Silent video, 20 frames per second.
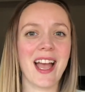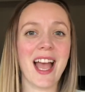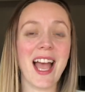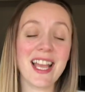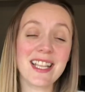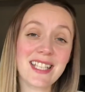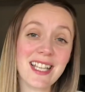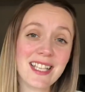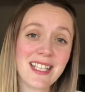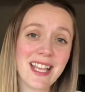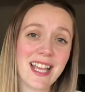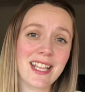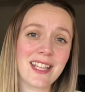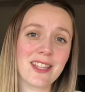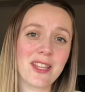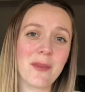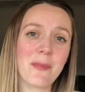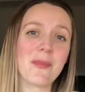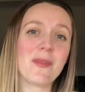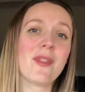As I said
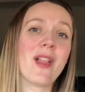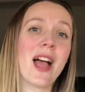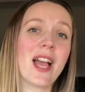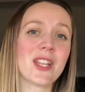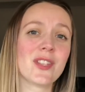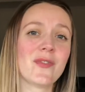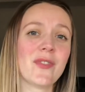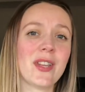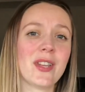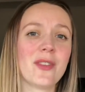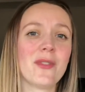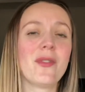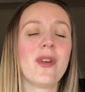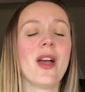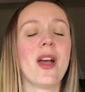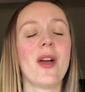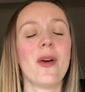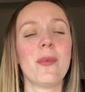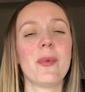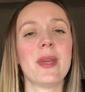in the last video,
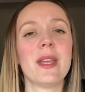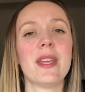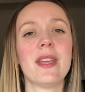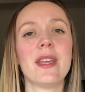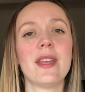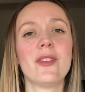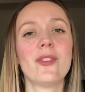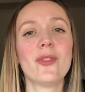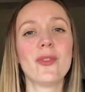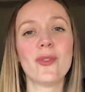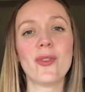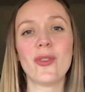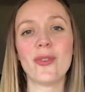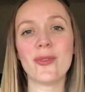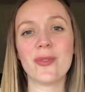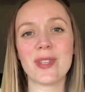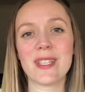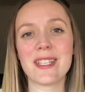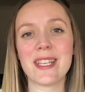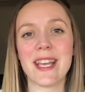we do not
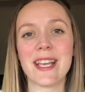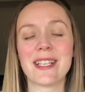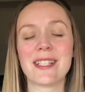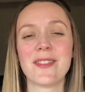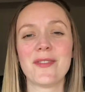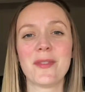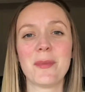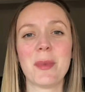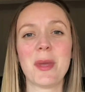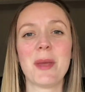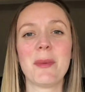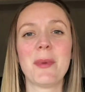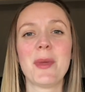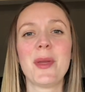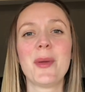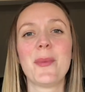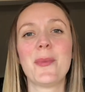know the sex of the baby.